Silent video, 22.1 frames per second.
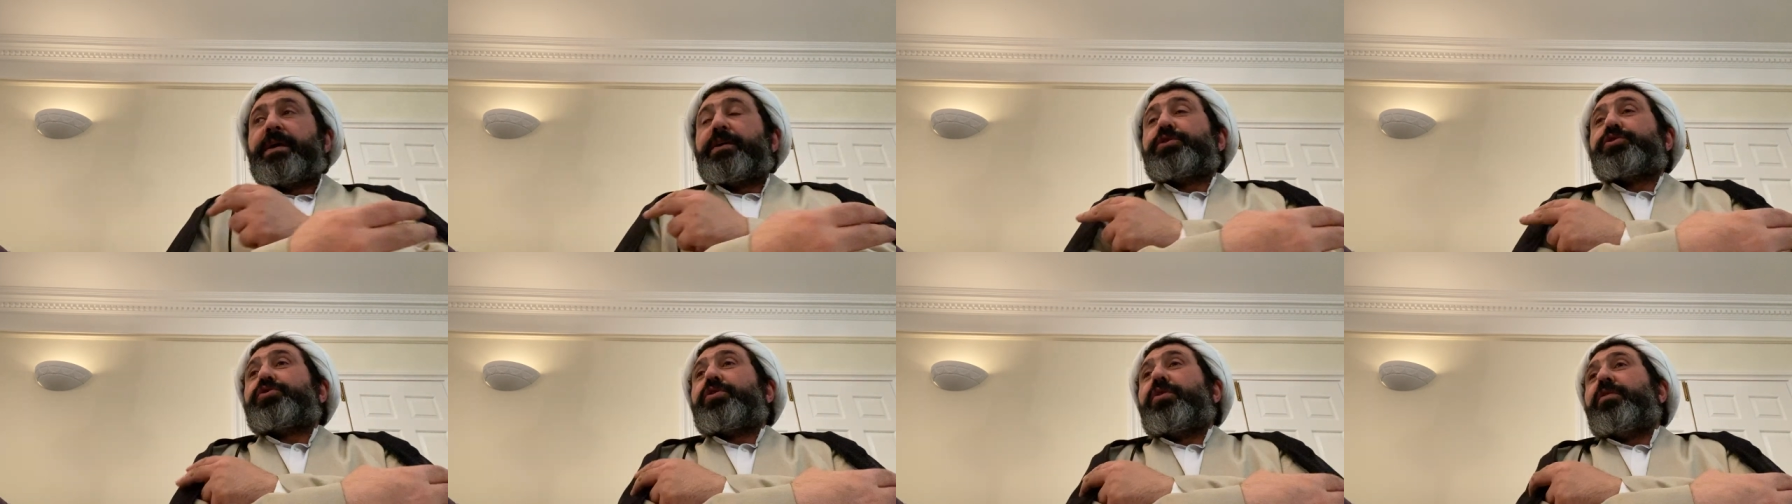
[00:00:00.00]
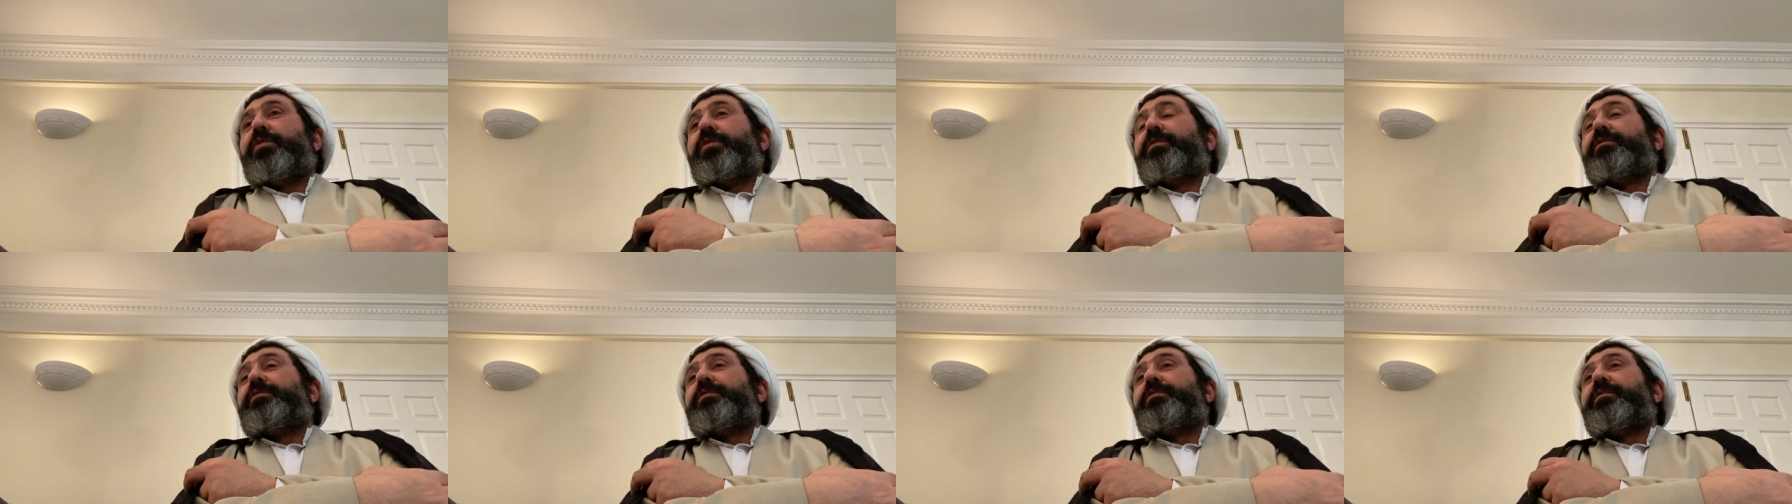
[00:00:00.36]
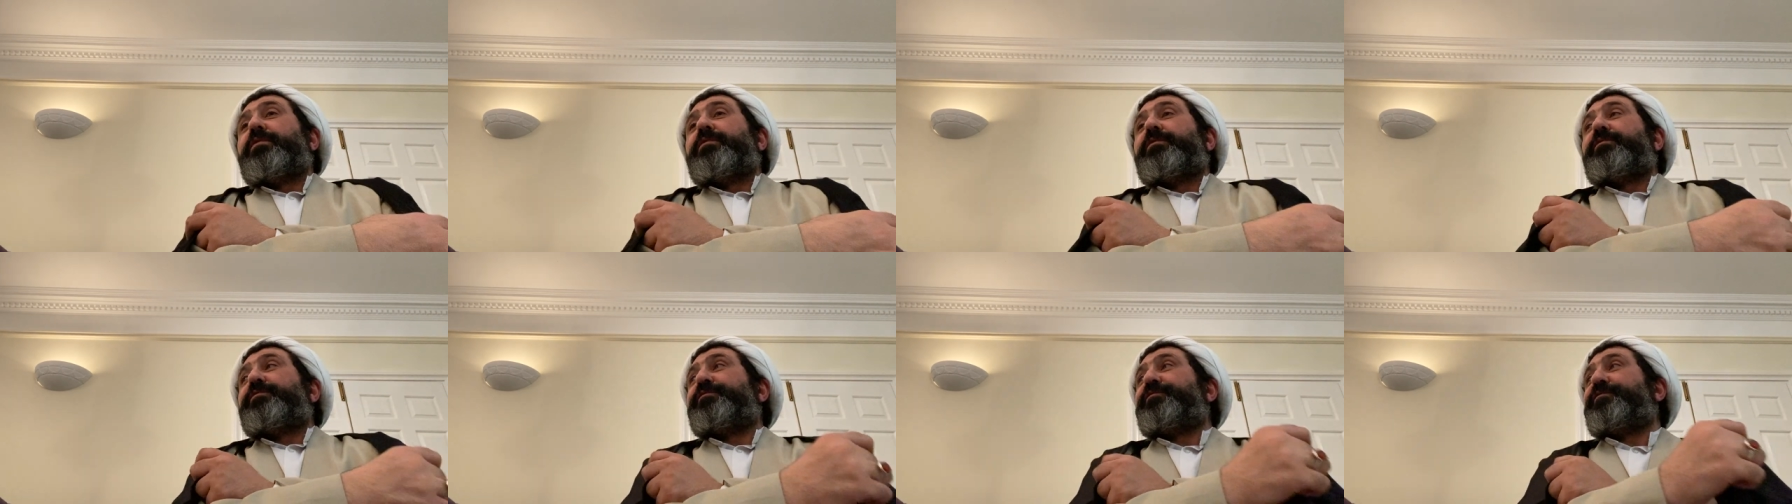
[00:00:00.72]
So,
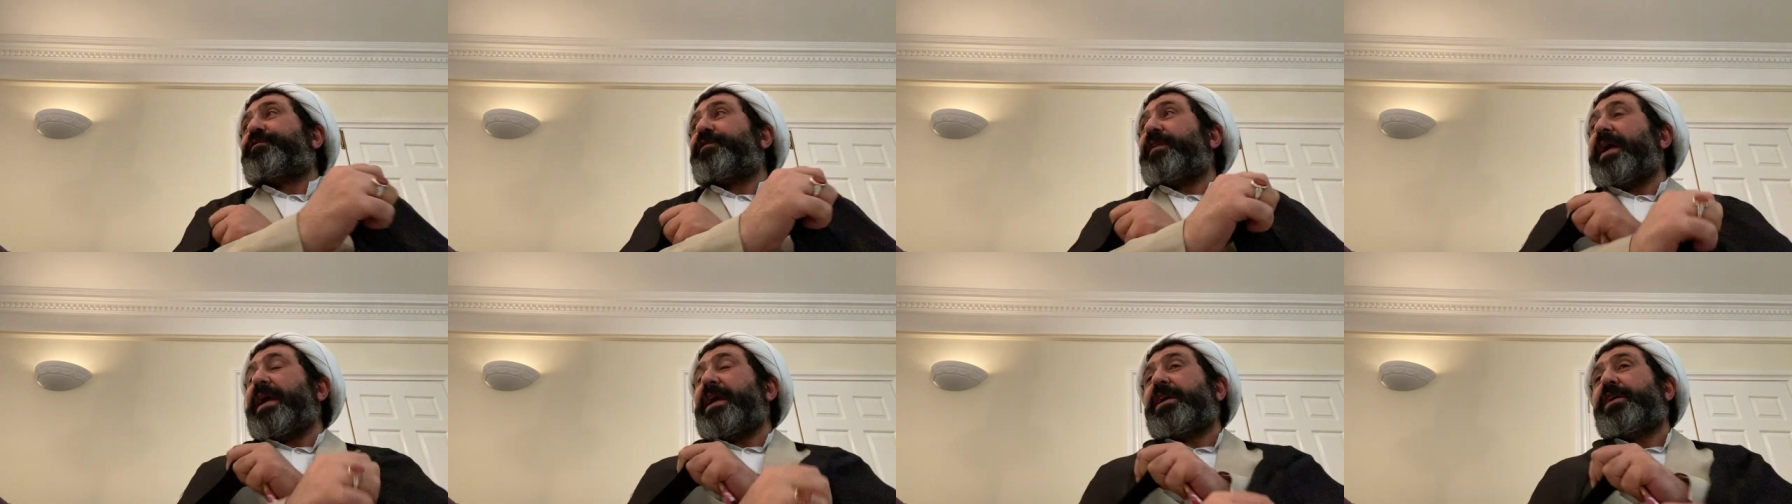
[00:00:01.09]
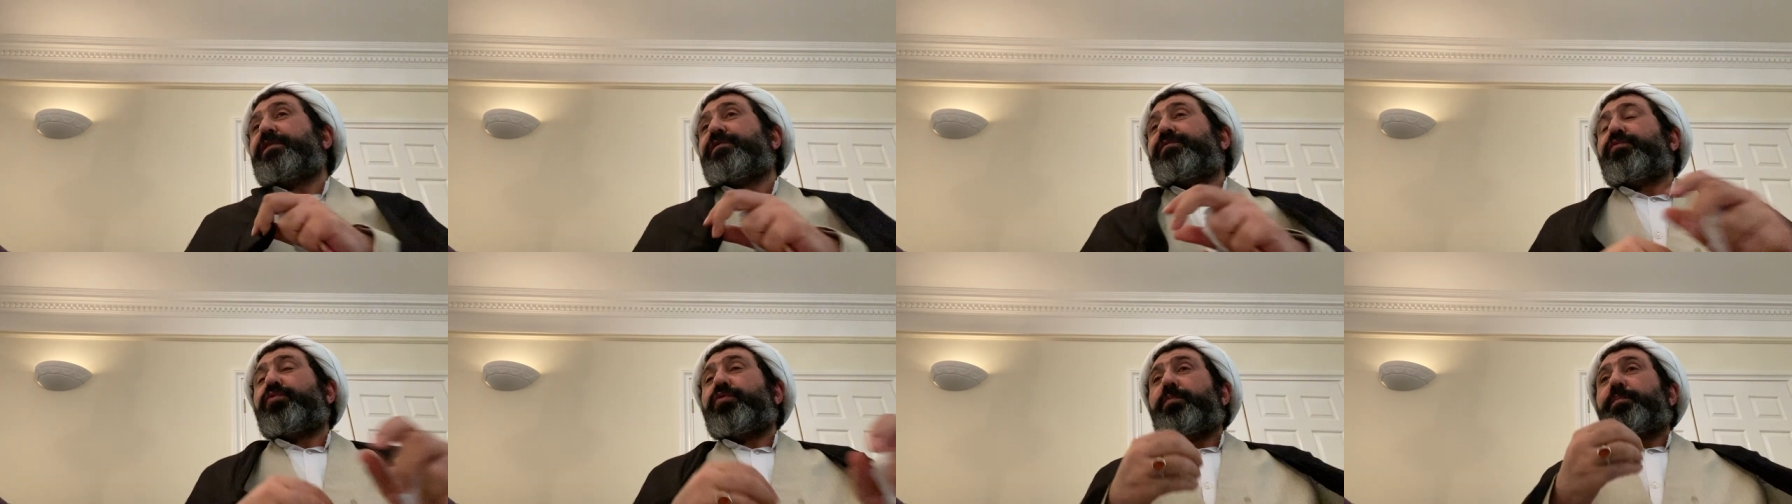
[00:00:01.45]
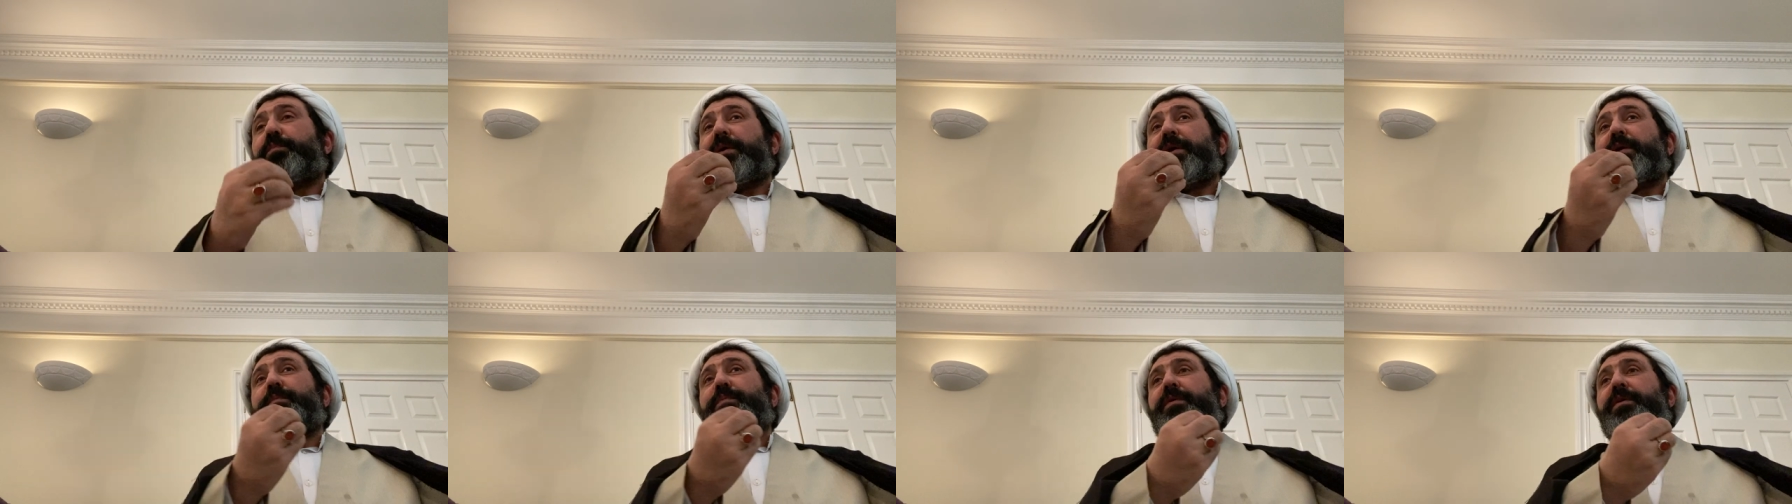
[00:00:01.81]
faithful
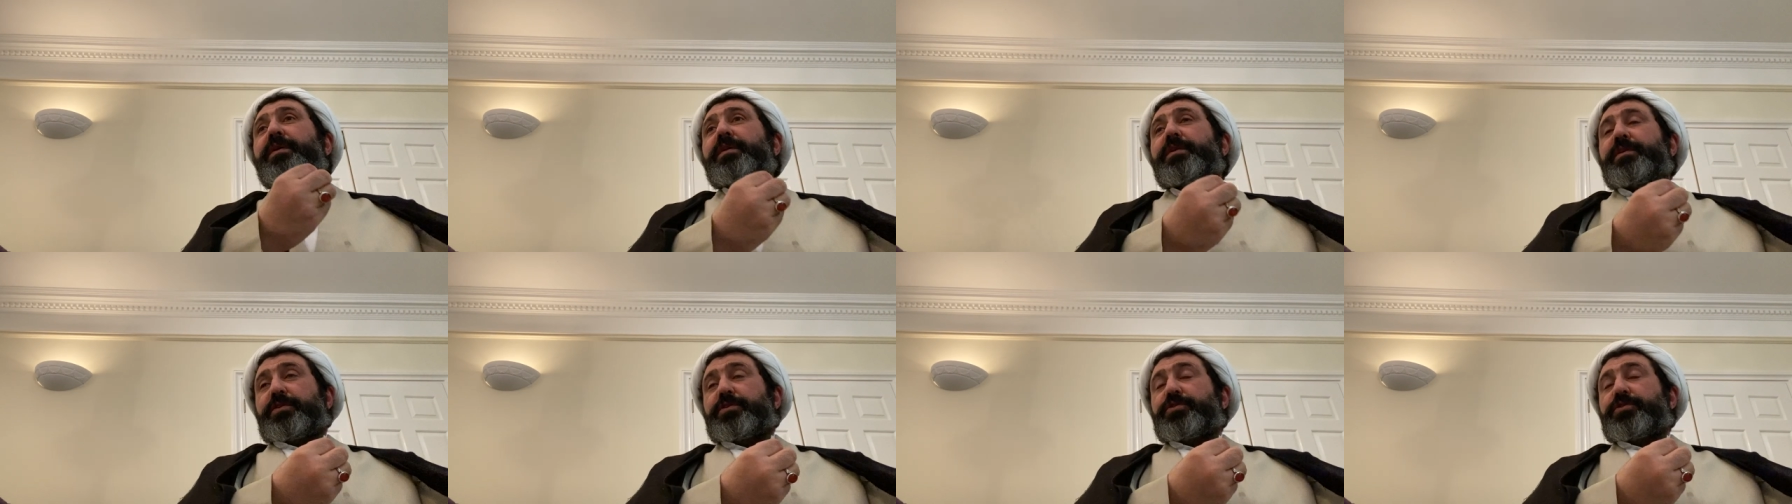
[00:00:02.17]
people